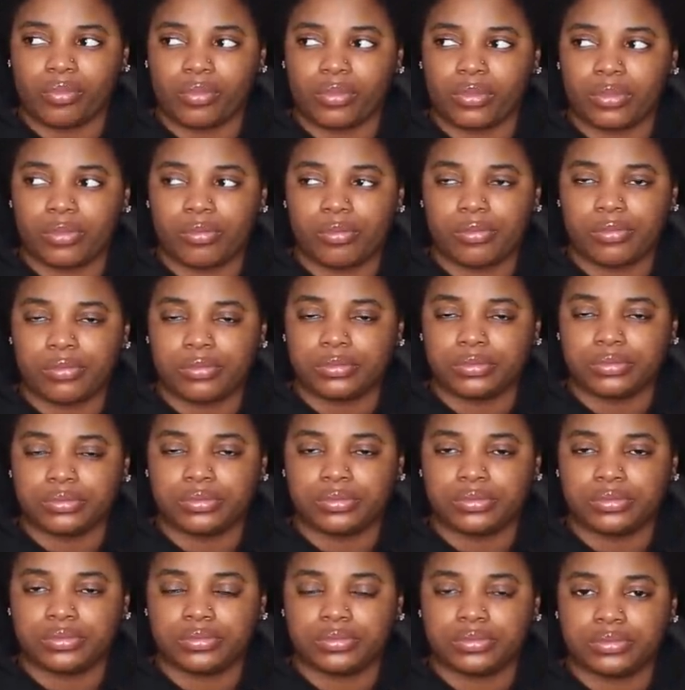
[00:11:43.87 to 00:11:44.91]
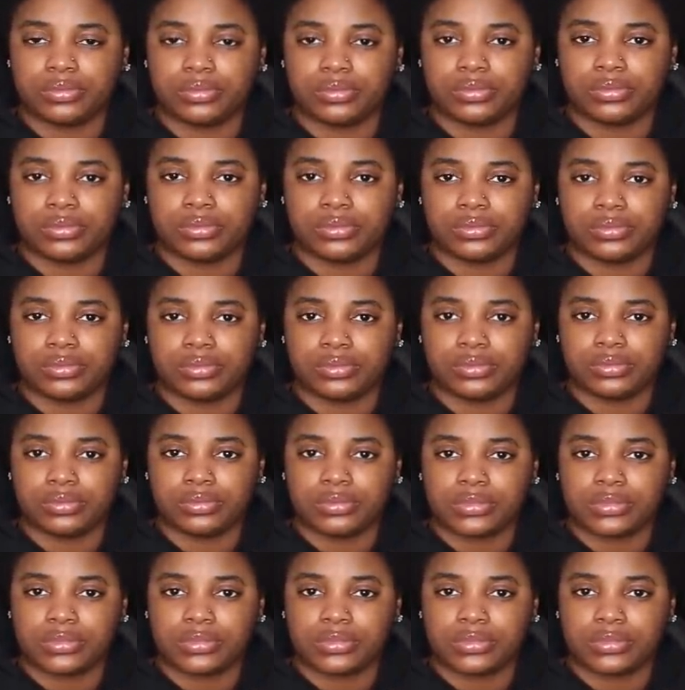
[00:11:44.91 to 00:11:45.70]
[no speech]